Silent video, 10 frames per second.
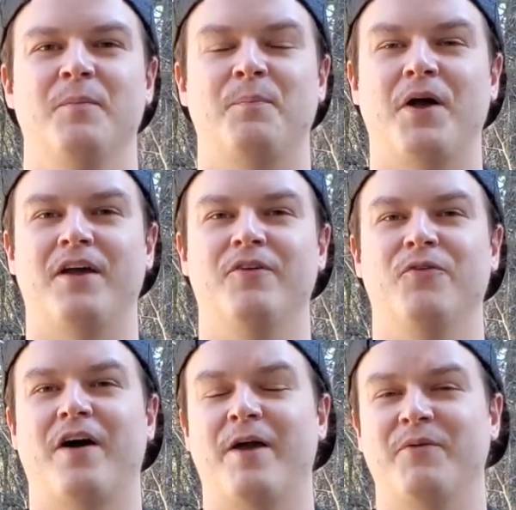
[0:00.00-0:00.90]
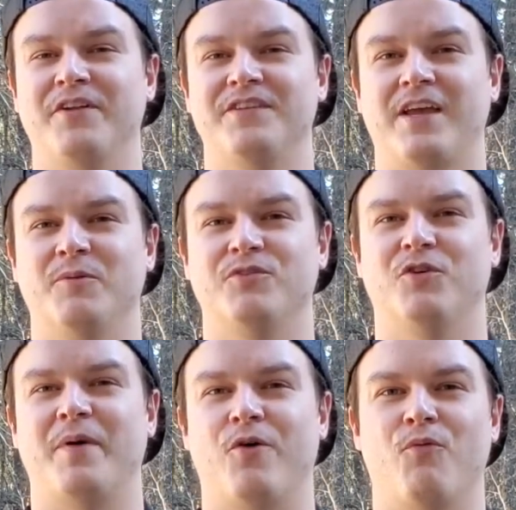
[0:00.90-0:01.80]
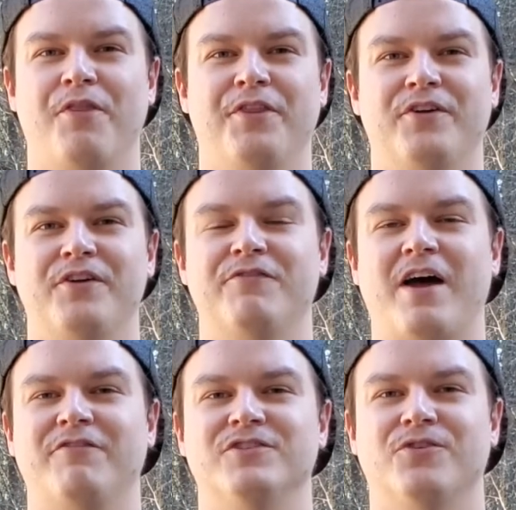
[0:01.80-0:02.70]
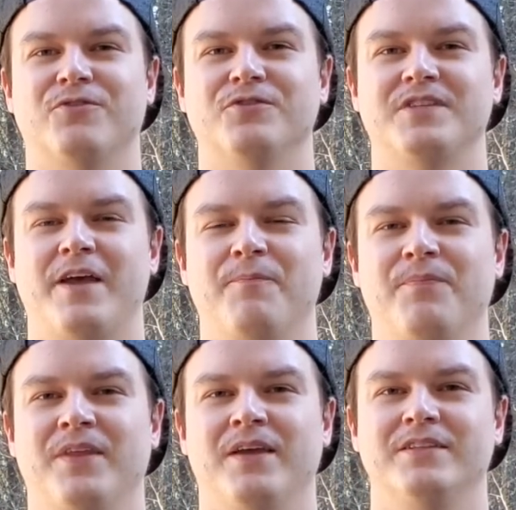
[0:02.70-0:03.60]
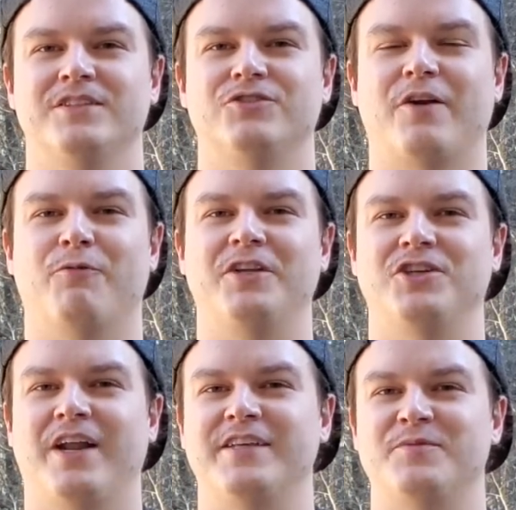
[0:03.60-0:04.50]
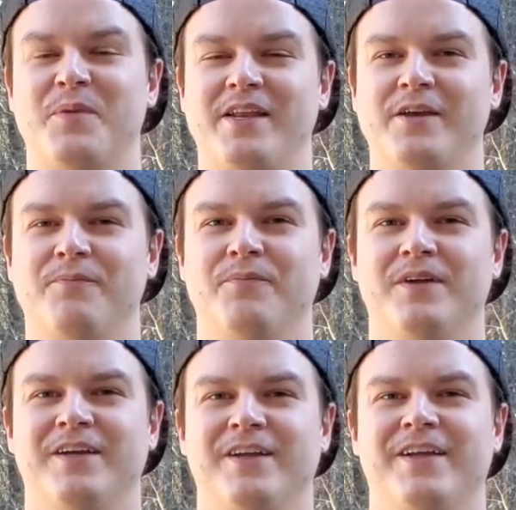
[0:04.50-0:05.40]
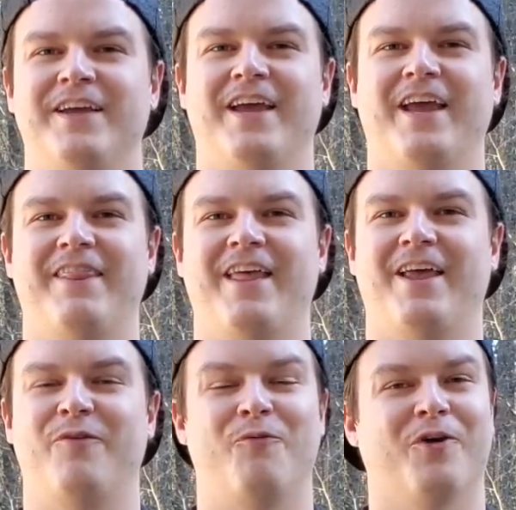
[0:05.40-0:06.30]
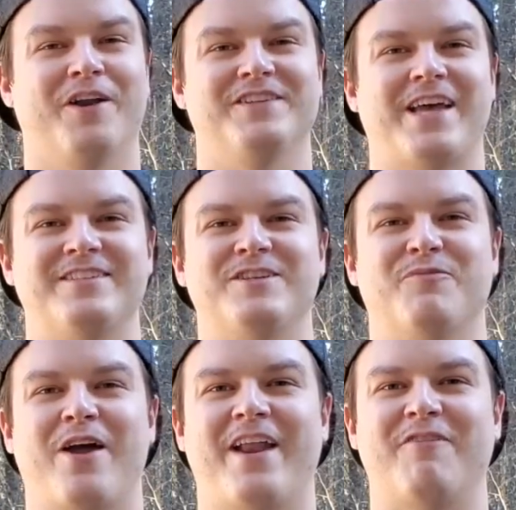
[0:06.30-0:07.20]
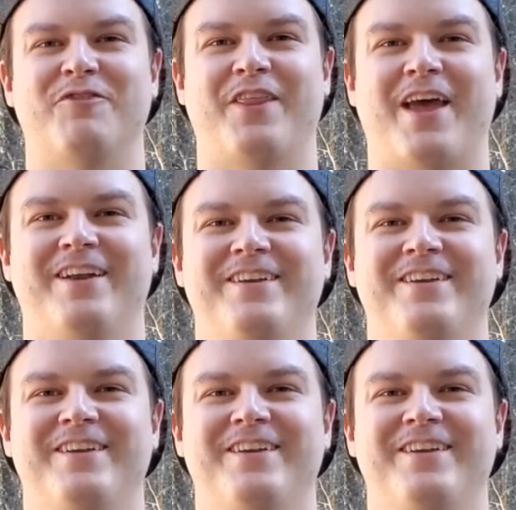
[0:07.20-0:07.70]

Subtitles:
But I'm going to take them to about 135 internal temp to try to reach a nice medium, and then we're going to test them right after that.